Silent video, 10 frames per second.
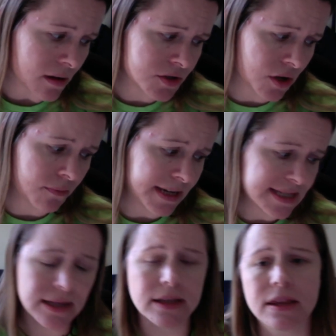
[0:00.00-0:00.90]
So
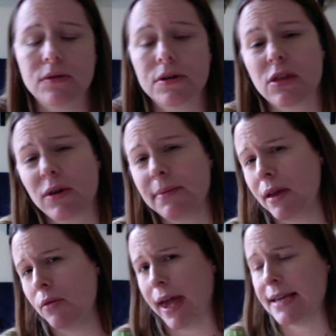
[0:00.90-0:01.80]
basically, there were three
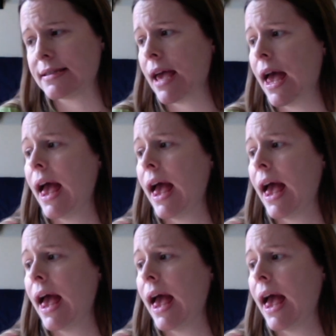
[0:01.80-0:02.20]
main ways